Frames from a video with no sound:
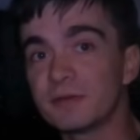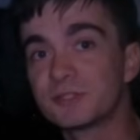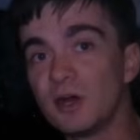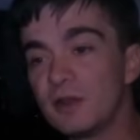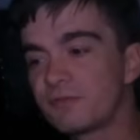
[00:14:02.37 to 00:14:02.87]
I
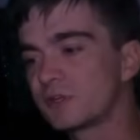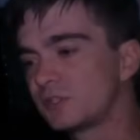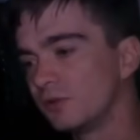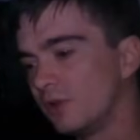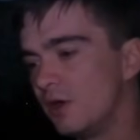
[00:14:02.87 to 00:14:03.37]
was gone for
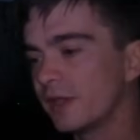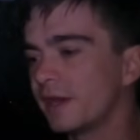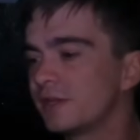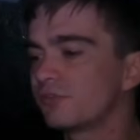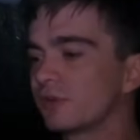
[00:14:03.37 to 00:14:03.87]
so long,
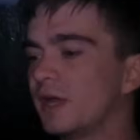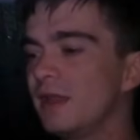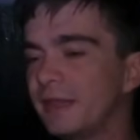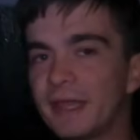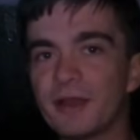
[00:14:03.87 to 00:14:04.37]
and I just
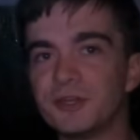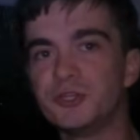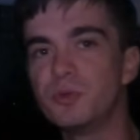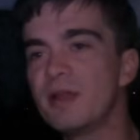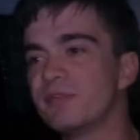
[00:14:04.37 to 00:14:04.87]
forgot like how to
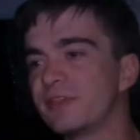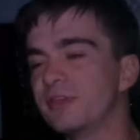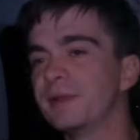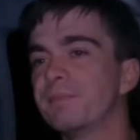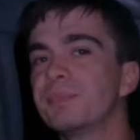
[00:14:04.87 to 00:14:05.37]
do
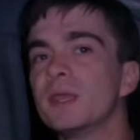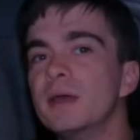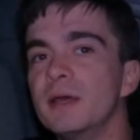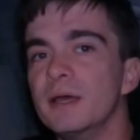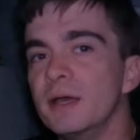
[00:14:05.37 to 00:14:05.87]
everything.
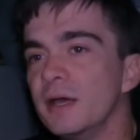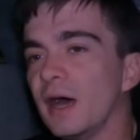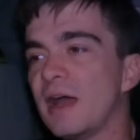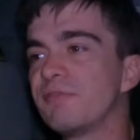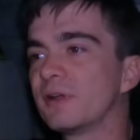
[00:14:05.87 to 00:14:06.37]

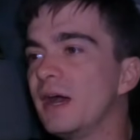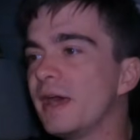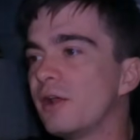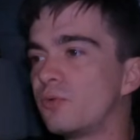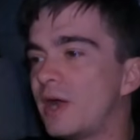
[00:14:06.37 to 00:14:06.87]
I forgot
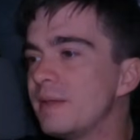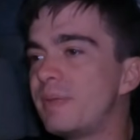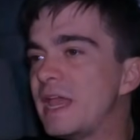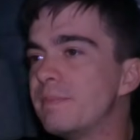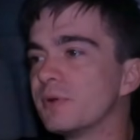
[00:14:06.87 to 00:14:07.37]
how to write
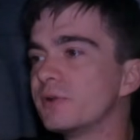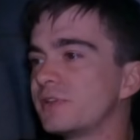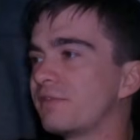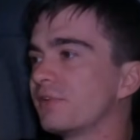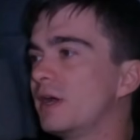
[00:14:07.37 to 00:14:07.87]

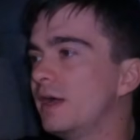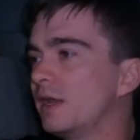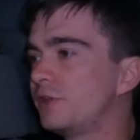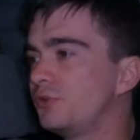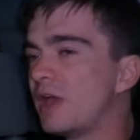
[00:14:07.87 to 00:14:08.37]
papers. I forgot
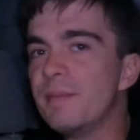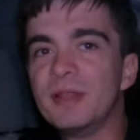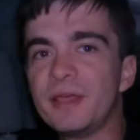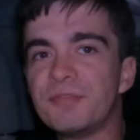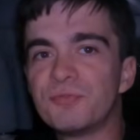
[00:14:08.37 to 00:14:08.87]
how to do
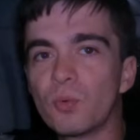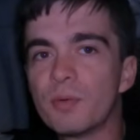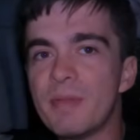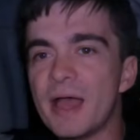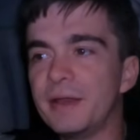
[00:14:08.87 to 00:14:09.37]
MLA
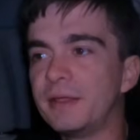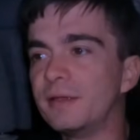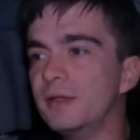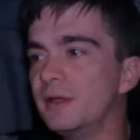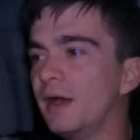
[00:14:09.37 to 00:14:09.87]

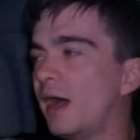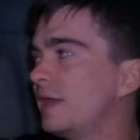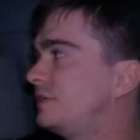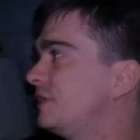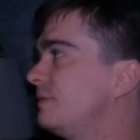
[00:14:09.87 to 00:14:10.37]
formatting.
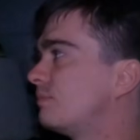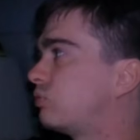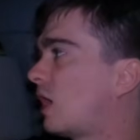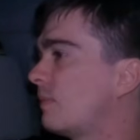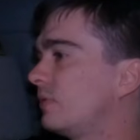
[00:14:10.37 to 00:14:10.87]
I didn't
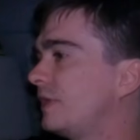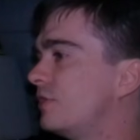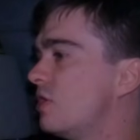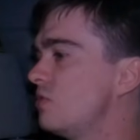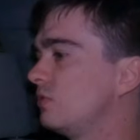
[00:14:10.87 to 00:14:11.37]
properly
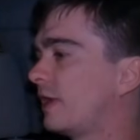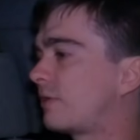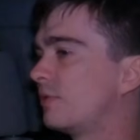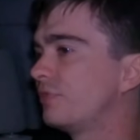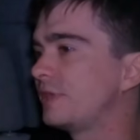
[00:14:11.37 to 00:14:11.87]
know
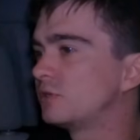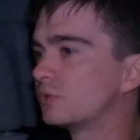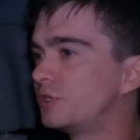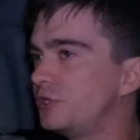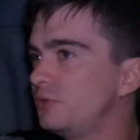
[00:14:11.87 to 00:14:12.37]
like when things
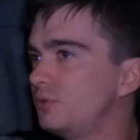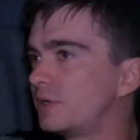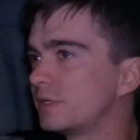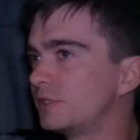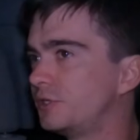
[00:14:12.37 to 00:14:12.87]
were due,
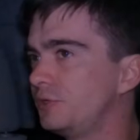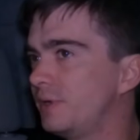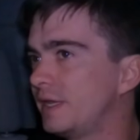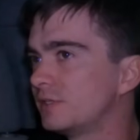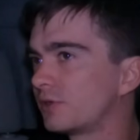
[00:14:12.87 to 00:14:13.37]
because the
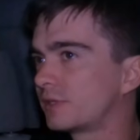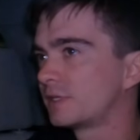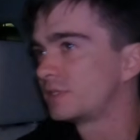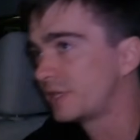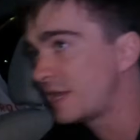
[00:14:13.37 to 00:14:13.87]
due dates aren't
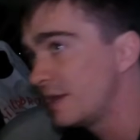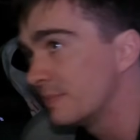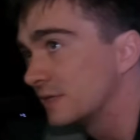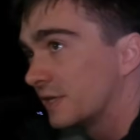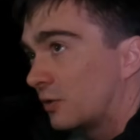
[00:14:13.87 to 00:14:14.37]
the
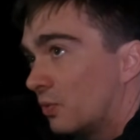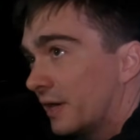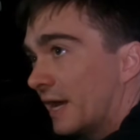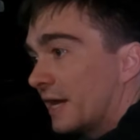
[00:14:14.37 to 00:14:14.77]
same as like what